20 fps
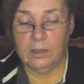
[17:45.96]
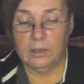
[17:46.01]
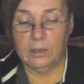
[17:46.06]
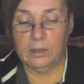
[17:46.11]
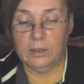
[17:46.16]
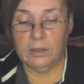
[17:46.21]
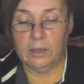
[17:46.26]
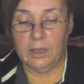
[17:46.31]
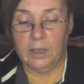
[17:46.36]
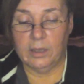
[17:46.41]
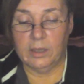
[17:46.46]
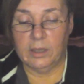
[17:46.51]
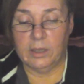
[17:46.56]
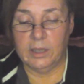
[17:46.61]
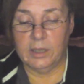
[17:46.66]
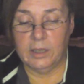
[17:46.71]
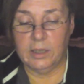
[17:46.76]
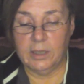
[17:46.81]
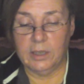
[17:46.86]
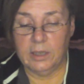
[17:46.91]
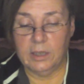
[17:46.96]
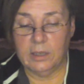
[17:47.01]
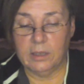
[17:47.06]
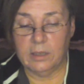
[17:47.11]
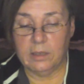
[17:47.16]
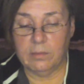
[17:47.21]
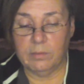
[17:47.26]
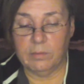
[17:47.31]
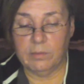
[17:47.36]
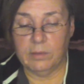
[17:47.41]
Yeah, this
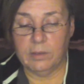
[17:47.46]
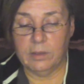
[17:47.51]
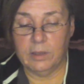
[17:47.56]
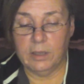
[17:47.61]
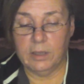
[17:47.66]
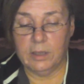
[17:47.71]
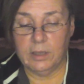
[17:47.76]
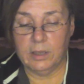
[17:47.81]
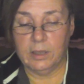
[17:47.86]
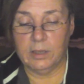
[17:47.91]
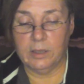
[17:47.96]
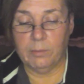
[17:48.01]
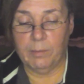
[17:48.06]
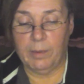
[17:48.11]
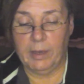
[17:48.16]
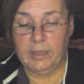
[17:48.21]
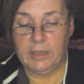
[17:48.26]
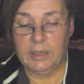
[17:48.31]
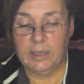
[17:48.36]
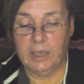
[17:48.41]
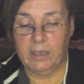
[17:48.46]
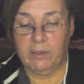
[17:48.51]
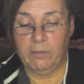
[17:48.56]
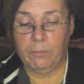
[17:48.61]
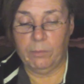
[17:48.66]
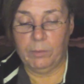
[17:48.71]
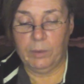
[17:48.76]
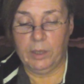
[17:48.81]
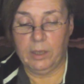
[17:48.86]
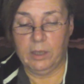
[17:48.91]
is my
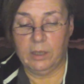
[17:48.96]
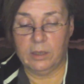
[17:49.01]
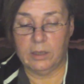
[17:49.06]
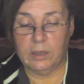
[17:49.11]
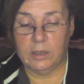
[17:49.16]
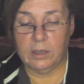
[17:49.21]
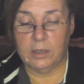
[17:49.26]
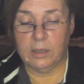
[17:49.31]
safe place.